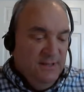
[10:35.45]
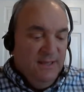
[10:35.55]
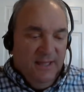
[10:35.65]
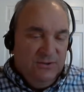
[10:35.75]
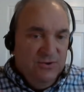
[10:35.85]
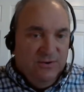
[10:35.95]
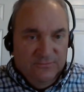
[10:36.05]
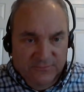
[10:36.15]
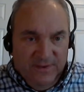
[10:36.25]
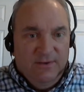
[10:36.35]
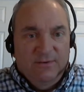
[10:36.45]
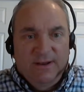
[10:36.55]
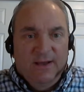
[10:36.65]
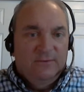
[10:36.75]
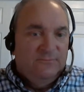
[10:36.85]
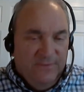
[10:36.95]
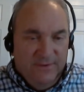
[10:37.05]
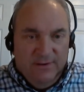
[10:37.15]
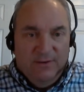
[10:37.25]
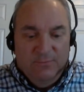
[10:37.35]
and you can figure it out and
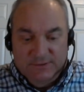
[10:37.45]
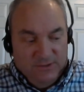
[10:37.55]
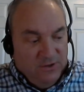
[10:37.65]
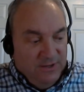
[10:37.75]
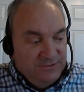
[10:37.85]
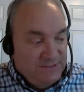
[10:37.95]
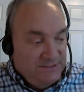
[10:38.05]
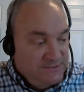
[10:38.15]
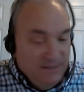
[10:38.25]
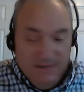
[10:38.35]
figure out what the cause is,